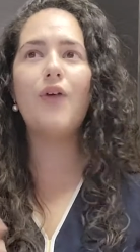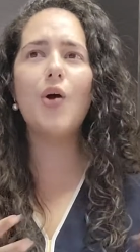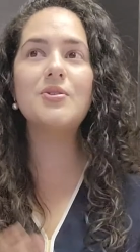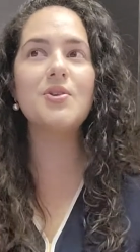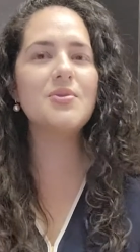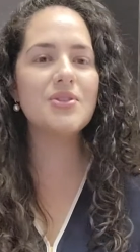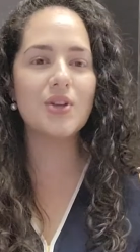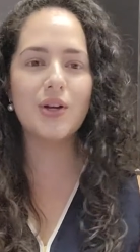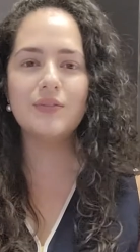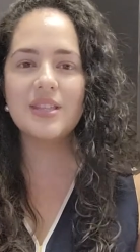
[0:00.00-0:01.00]
also
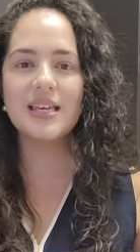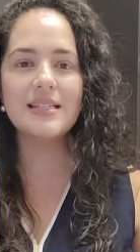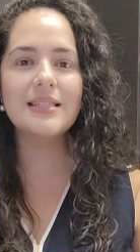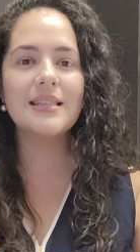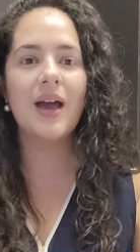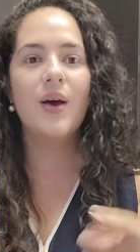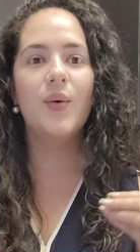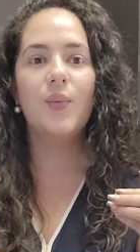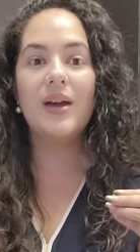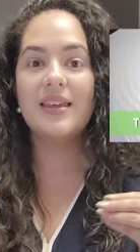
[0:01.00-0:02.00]
served this
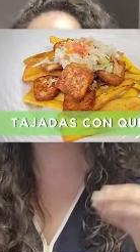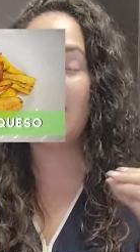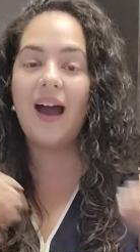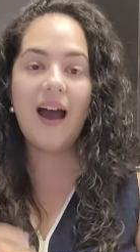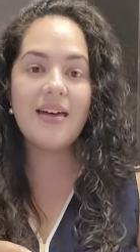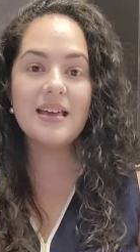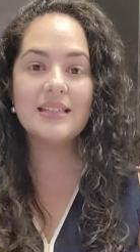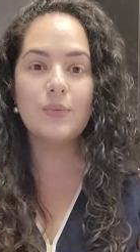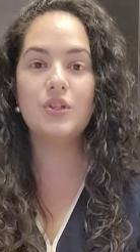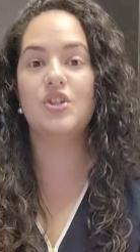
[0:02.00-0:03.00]
with
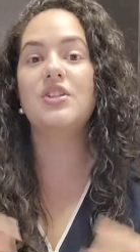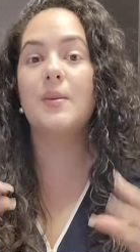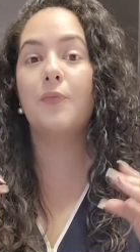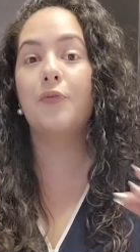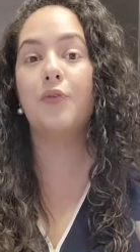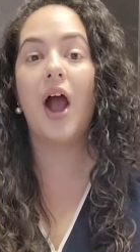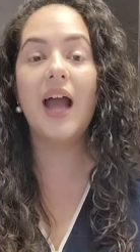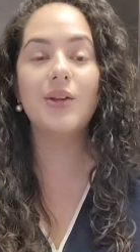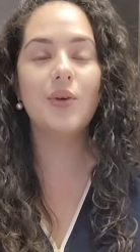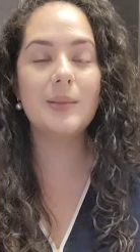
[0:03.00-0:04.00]
tajadas, which are some
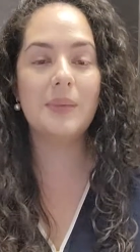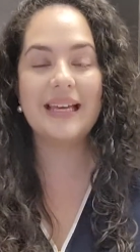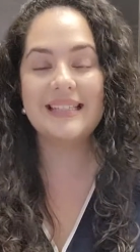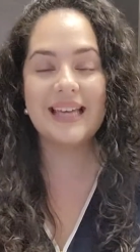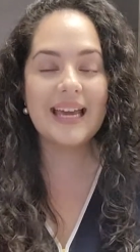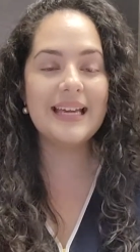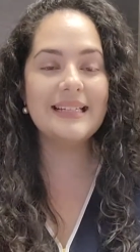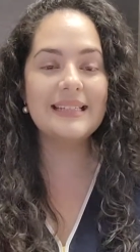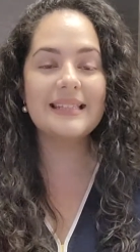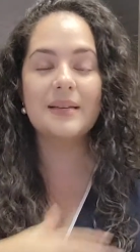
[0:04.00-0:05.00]
fried green
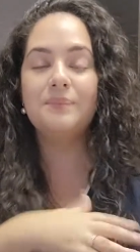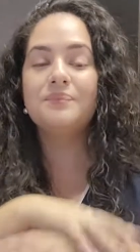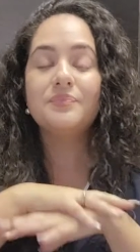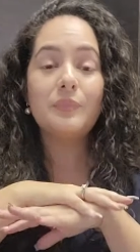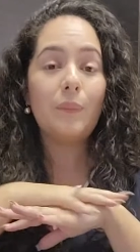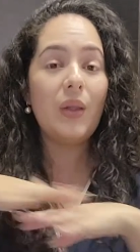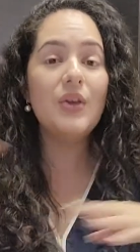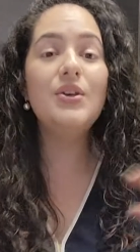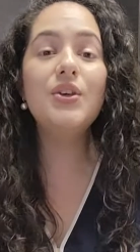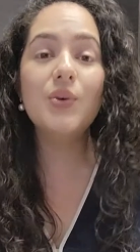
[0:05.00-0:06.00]
plantains.
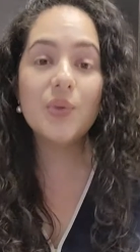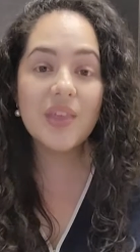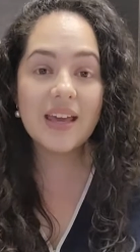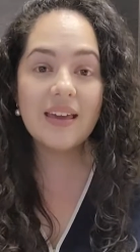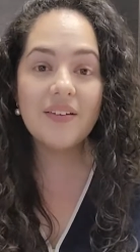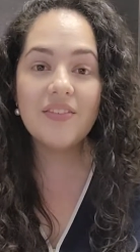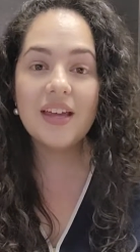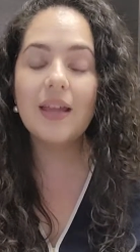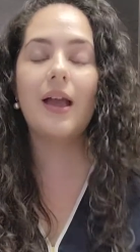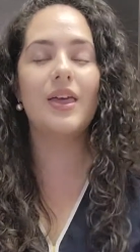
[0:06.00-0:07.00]
You think of
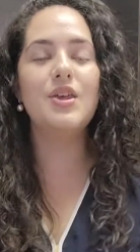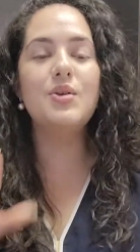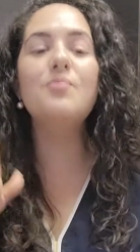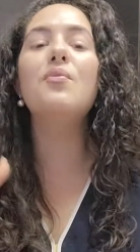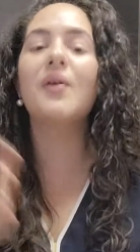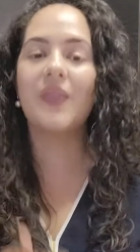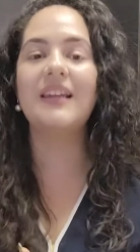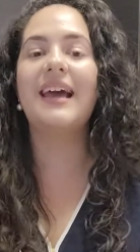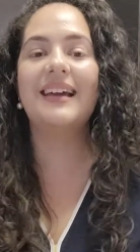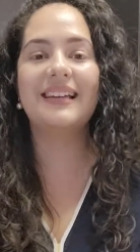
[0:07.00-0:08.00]
it, you more
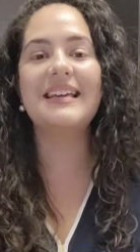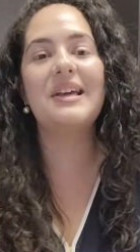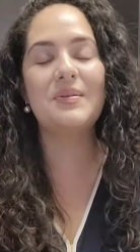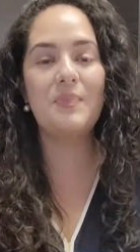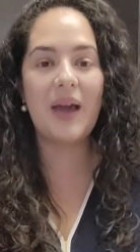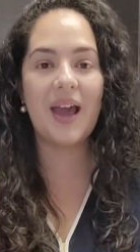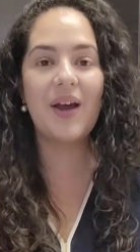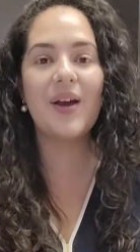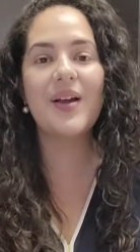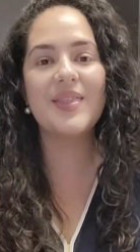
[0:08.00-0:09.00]
than likely can
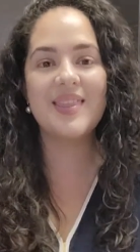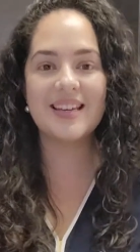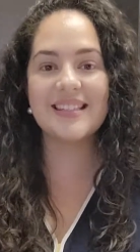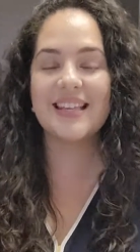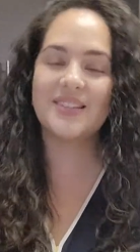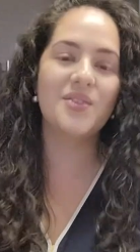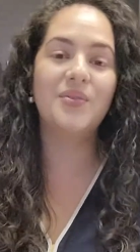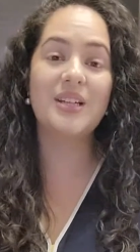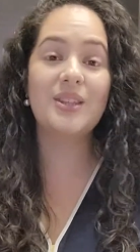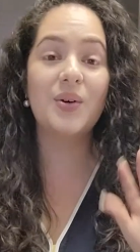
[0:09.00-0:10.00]
pair this queso
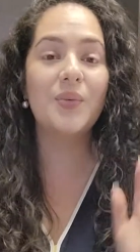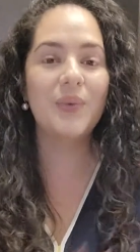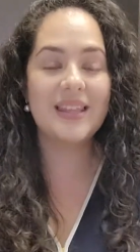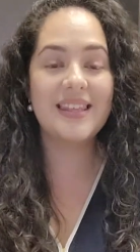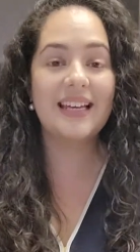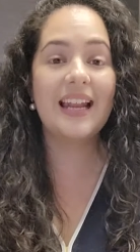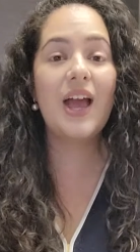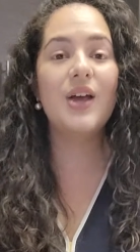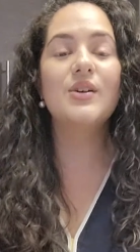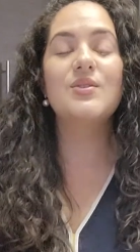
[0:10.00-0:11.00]
frito with it.
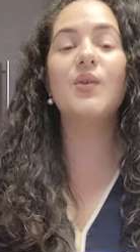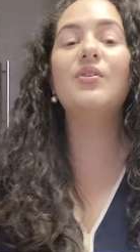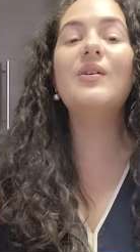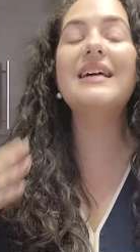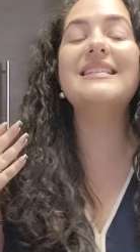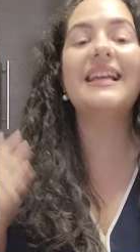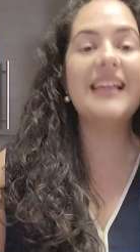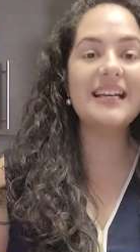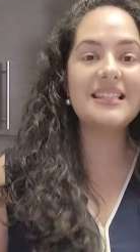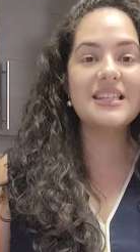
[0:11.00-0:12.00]
So if you guys
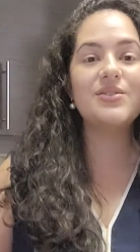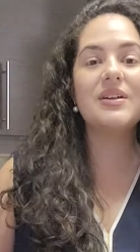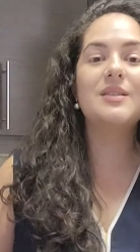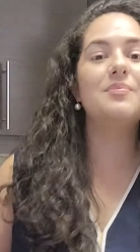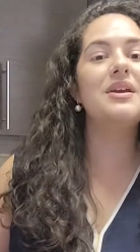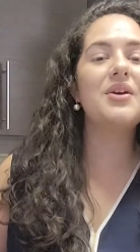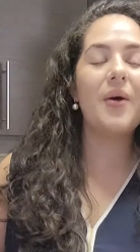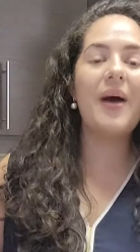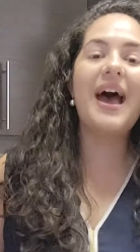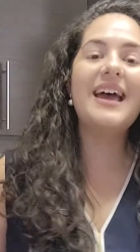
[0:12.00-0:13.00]
liked this recipe,
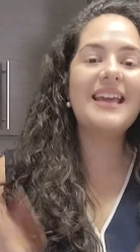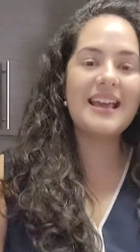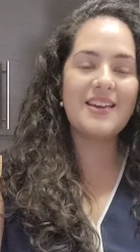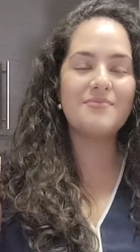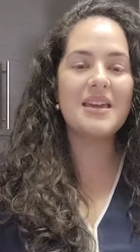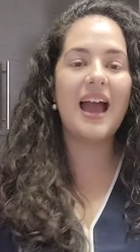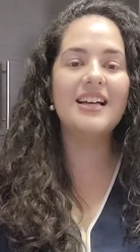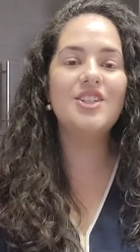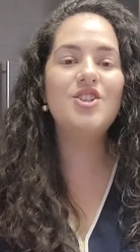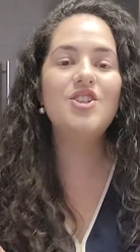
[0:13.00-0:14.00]
go ahead and give me
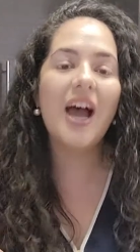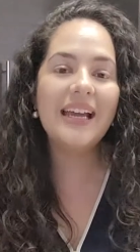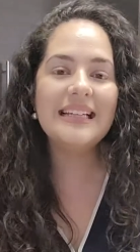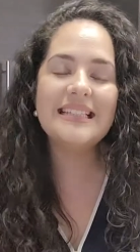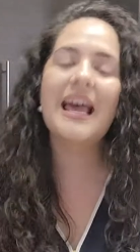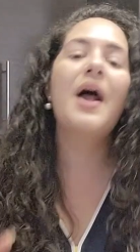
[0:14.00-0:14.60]
a giant